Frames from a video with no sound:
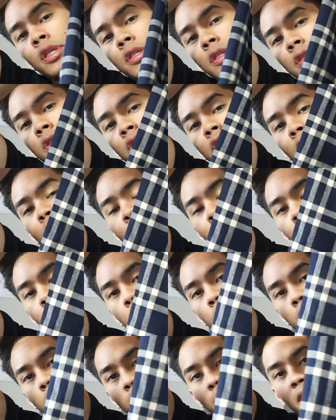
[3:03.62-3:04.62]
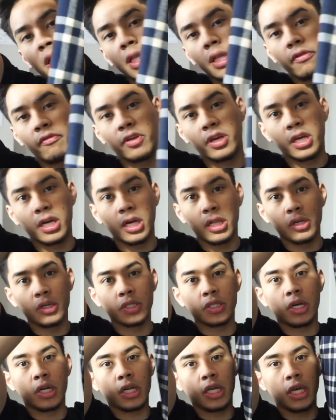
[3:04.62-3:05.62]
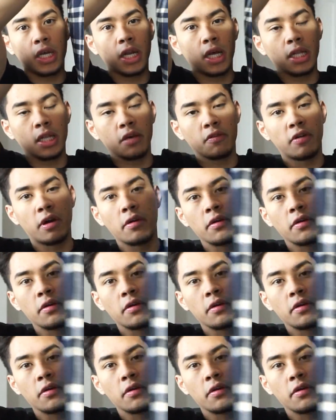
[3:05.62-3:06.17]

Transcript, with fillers: This is super dope to me. I love the colors on it and I love